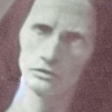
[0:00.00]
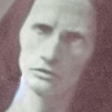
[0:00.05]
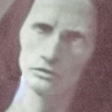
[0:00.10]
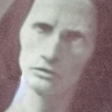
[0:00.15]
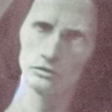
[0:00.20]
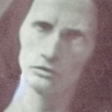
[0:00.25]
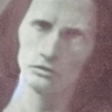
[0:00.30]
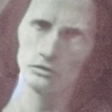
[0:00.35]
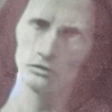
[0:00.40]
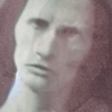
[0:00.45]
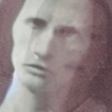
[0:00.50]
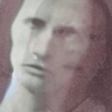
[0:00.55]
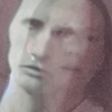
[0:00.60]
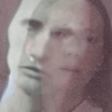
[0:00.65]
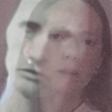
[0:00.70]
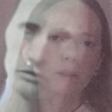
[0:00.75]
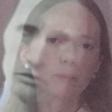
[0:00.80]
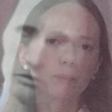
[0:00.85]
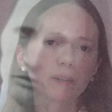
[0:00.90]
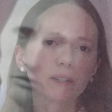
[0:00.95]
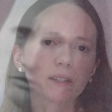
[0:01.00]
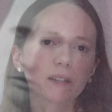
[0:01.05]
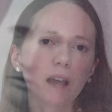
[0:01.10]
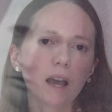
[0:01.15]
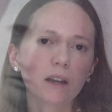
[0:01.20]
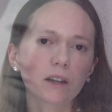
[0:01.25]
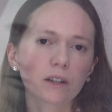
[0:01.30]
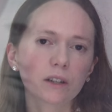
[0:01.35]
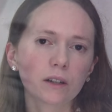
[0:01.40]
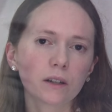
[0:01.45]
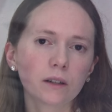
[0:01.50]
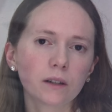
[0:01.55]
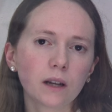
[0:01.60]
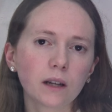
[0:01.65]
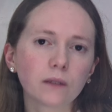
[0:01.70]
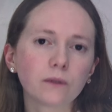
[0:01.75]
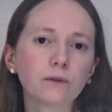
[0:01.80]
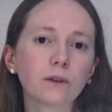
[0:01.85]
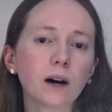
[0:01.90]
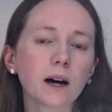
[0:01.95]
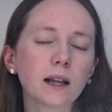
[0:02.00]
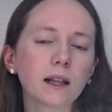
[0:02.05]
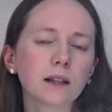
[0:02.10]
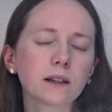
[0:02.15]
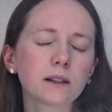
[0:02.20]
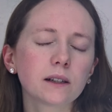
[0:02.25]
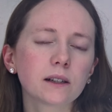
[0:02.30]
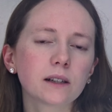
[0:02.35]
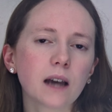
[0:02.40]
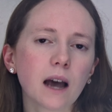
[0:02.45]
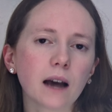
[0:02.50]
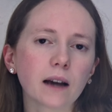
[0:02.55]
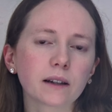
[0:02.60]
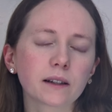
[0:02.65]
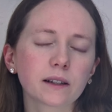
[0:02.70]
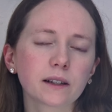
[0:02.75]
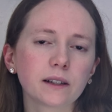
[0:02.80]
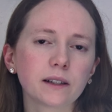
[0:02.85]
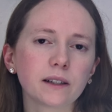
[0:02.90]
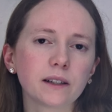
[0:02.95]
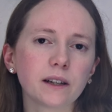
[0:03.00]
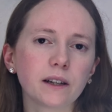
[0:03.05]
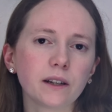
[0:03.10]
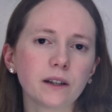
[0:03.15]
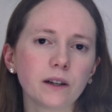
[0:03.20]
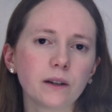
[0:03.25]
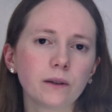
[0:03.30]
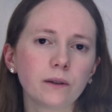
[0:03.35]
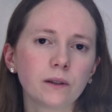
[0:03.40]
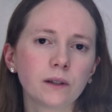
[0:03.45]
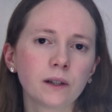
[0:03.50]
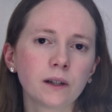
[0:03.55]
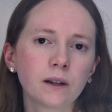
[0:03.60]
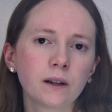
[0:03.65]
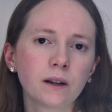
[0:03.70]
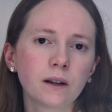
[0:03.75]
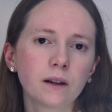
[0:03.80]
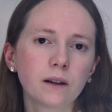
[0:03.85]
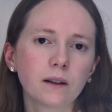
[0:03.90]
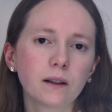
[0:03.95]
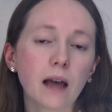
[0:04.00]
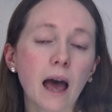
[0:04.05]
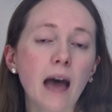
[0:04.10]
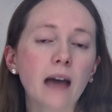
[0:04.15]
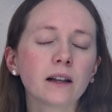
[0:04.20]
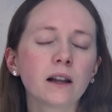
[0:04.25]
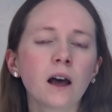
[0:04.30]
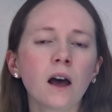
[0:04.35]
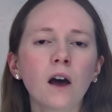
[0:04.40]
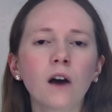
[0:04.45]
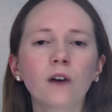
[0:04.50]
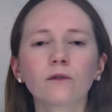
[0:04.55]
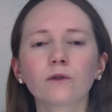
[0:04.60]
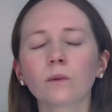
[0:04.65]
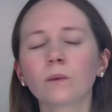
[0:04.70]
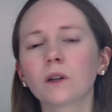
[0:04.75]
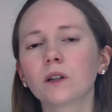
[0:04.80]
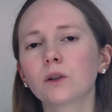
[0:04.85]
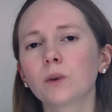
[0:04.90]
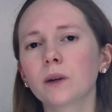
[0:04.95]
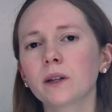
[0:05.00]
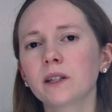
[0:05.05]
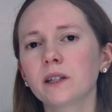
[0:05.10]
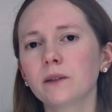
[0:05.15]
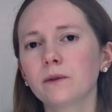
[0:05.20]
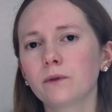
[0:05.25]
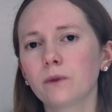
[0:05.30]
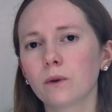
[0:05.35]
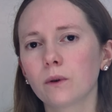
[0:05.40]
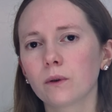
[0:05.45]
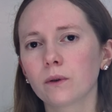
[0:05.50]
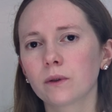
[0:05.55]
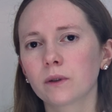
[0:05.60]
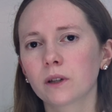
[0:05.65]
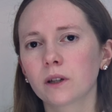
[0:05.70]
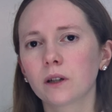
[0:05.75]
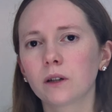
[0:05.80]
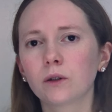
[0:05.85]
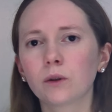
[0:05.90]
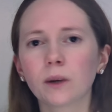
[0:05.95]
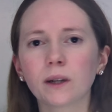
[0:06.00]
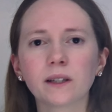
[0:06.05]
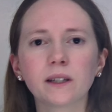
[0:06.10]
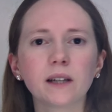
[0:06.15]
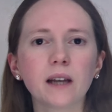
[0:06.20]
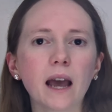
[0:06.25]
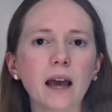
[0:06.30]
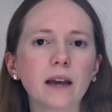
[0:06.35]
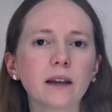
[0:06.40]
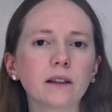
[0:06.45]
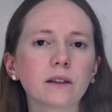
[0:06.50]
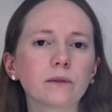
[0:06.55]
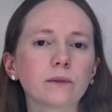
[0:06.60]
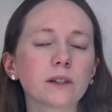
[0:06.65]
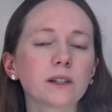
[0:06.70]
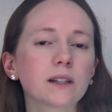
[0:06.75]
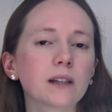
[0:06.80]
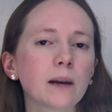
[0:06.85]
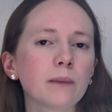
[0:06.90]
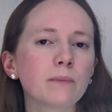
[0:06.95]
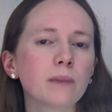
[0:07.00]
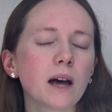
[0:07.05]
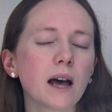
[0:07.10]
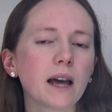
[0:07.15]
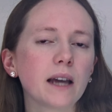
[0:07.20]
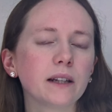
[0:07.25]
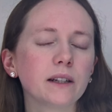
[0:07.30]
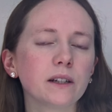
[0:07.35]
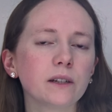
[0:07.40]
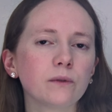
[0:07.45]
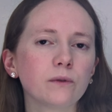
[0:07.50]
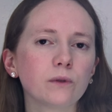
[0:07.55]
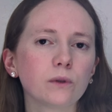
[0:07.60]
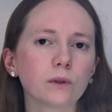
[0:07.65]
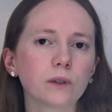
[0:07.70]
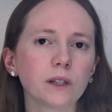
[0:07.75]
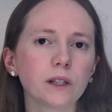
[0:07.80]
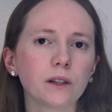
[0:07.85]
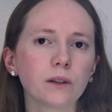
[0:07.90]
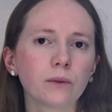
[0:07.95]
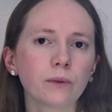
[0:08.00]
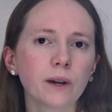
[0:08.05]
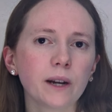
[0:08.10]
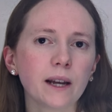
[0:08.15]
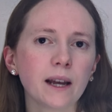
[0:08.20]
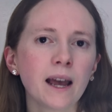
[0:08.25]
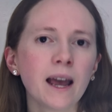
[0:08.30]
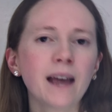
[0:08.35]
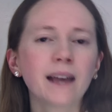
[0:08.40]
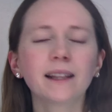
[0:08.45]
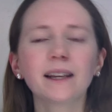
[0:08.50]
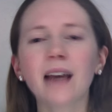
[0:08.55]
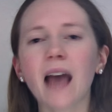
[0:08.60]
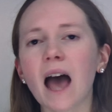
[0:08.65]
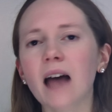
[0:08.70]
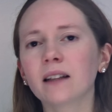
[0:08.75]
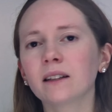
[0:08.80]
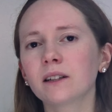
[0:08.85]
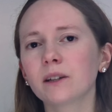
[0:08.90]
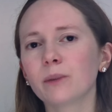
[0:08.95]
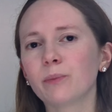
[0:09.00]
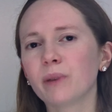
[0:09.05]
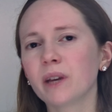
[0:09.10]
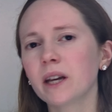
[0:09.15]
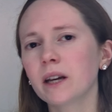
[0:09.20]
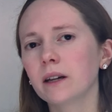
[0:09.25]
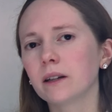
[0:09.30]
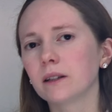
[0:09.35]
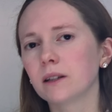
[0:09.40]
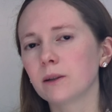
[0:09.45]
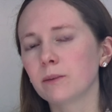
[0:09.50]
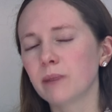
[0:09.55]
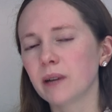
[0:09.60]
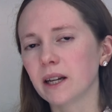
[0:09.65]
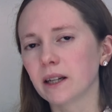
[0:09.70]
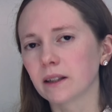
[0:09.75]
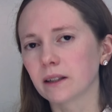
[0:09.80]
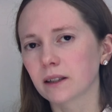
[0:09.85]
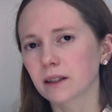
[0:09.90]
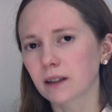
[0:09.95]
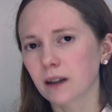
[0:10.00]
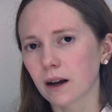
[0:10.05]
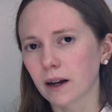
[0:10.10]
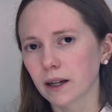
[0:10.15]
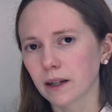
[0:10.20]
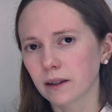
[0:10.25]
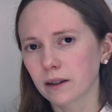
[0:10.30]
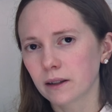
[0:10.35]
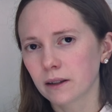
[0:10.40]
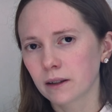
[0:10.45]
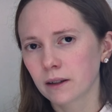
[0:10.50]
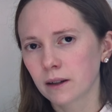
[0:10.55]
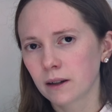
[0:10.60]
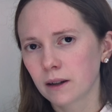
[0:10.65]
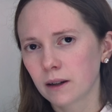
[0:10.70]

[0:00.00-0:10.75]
And so the possession and violent attacks continued. Then, from the twenty-fourth to the twenty-eighth of December eighteen forty-three, the end appeared to be in sight.